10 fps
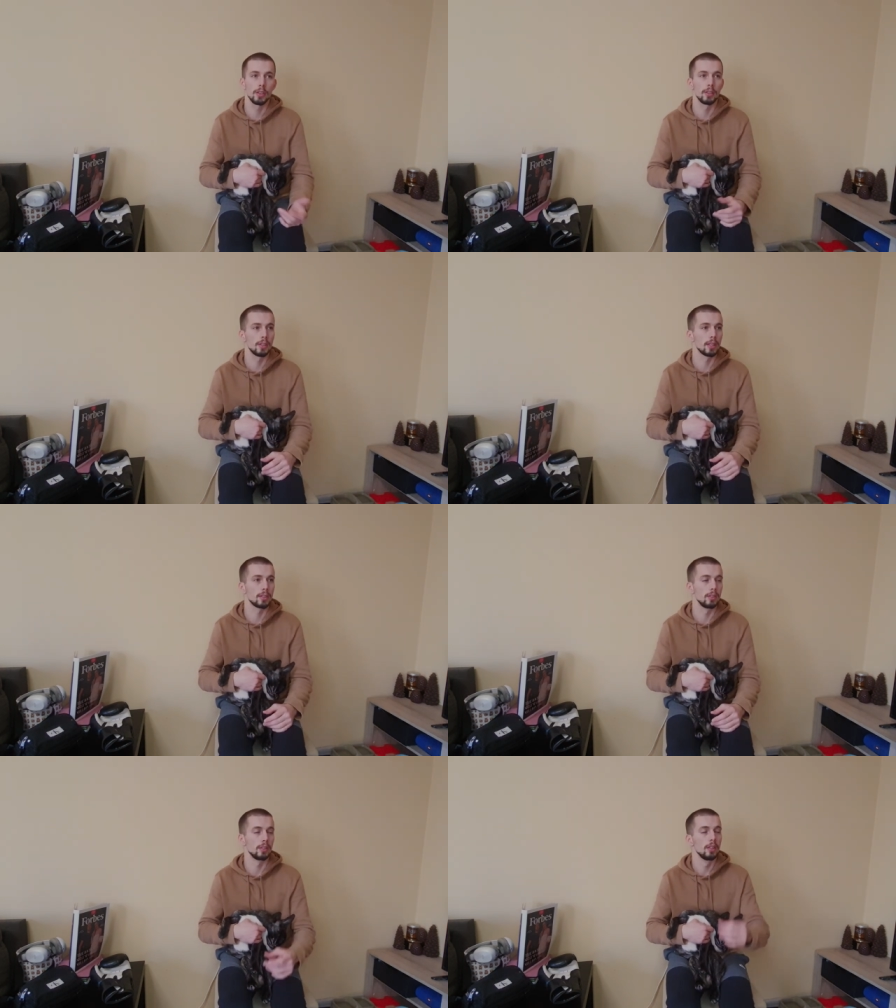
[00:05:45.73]
and
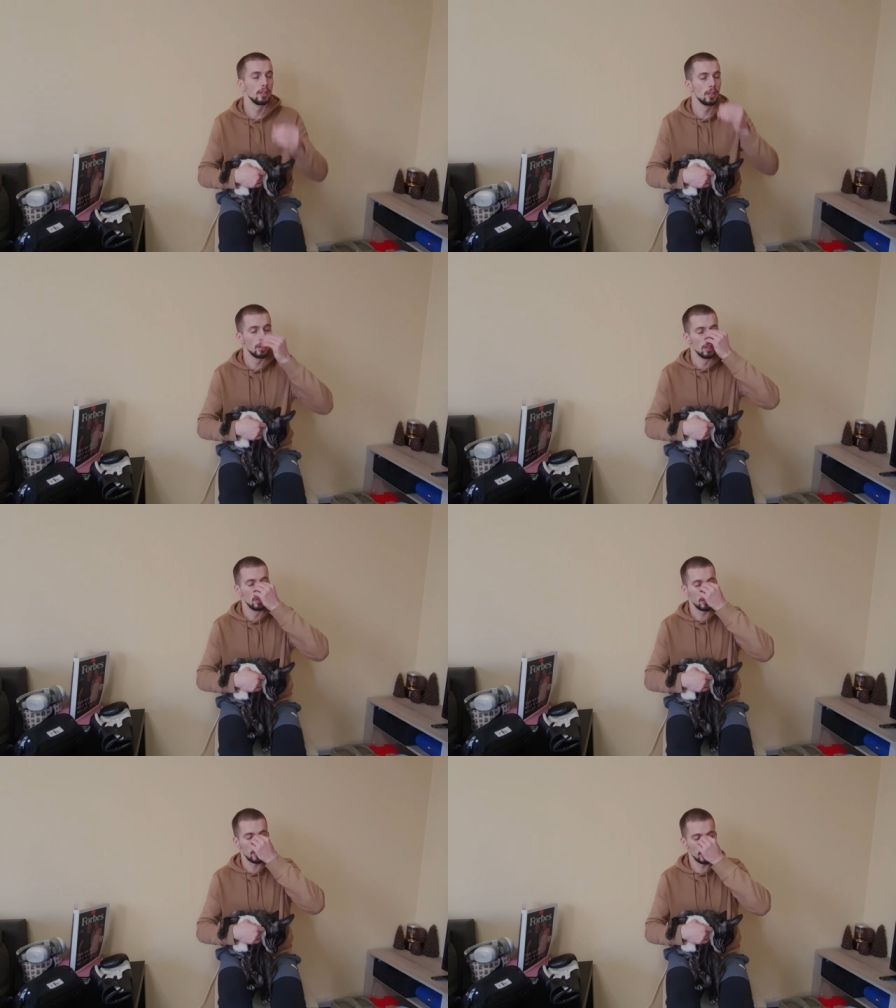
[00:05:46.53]
that's it.
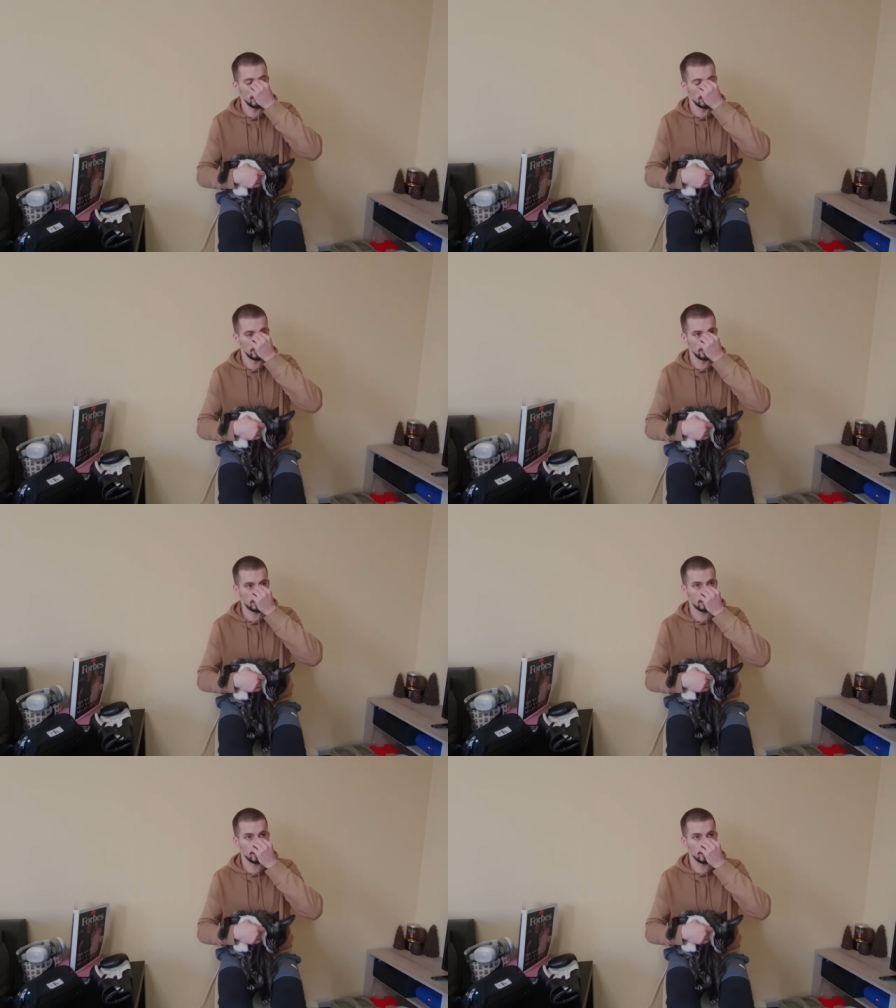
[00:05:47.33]
And